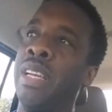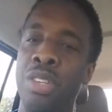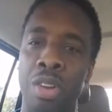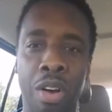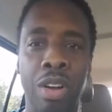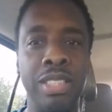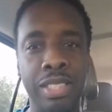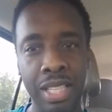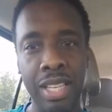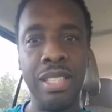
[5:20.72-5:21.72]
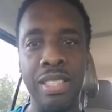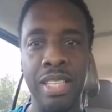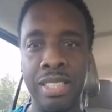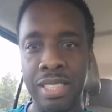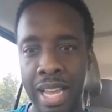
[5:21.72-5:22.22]
and y'all will see
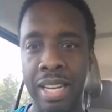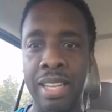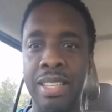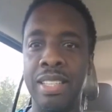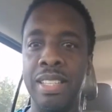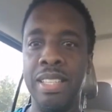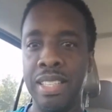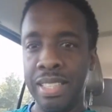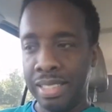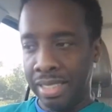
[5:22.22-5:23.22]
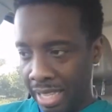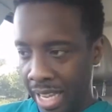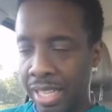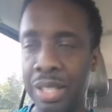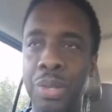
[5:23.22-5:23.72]
this lady is
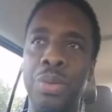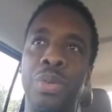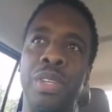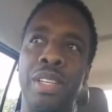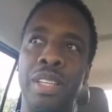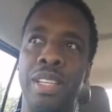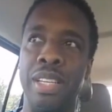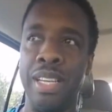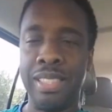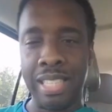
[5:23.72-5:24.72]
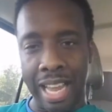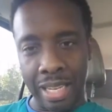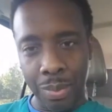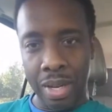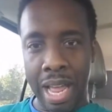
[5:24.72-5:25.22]
telling you
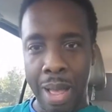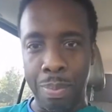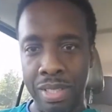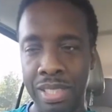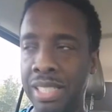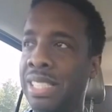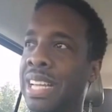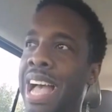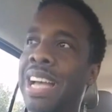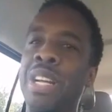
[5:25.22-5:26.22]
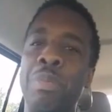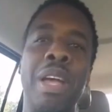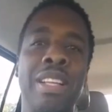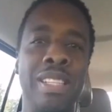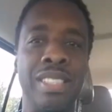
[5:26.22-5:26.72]
exactly what happened. She's not going to
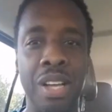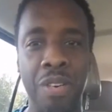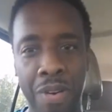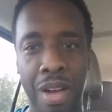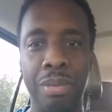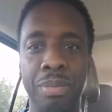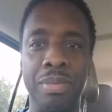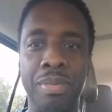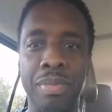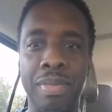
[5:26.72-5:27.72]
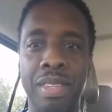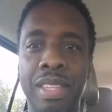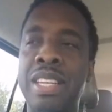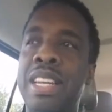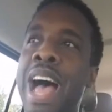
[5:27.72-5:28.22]
make this stuff up.
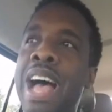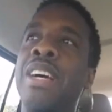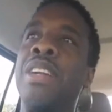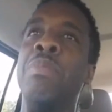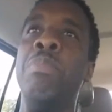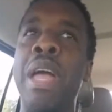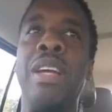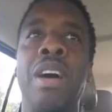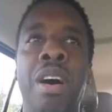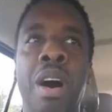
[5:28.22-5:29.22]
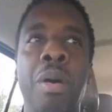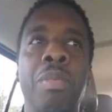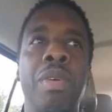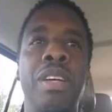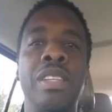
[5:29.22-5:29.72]
You're not going to make
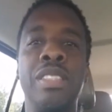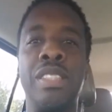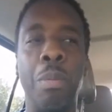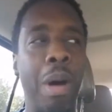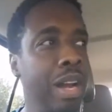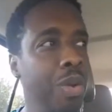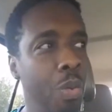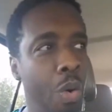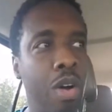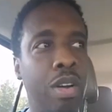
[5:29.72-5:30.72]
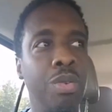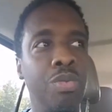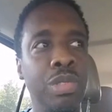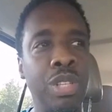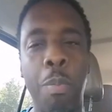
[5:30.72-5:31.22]
up somebody
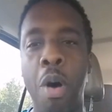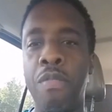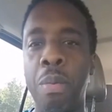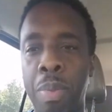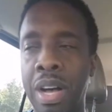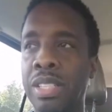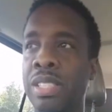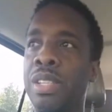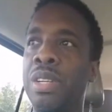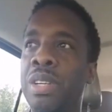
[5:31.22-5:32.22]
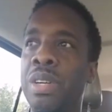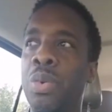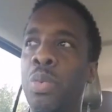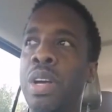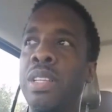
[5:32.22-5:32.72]
walking, jump off a bus
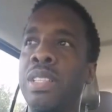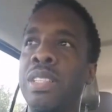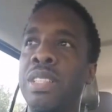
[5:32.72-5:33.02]
with